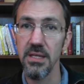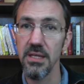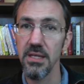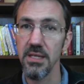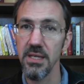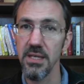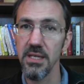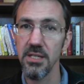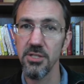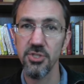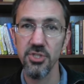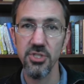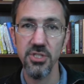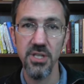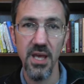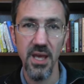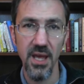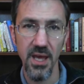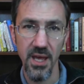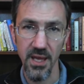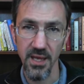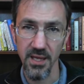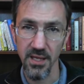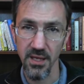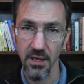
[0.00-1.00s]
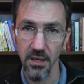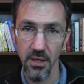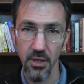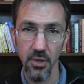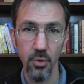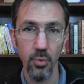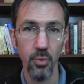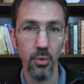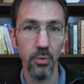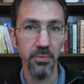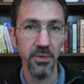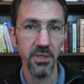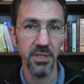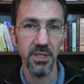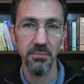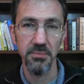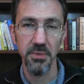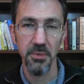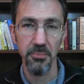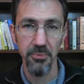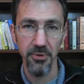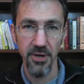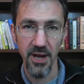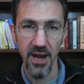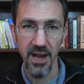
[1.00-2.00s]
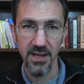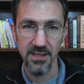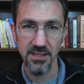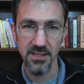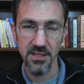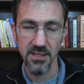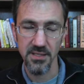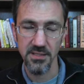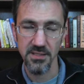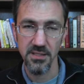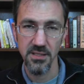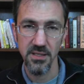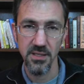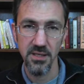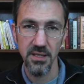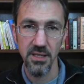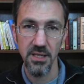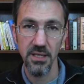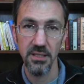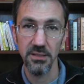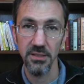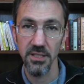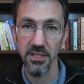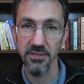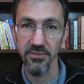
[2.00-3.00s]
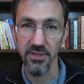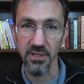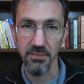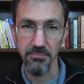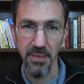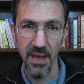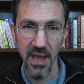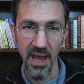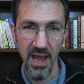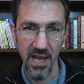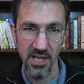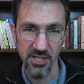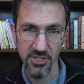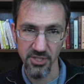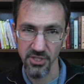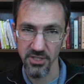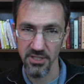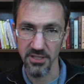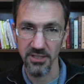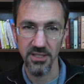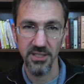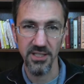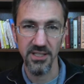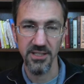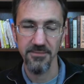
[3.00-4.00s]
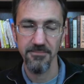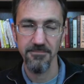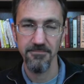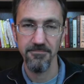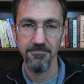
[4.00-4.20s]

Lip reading: each day will become a practice in living passionately.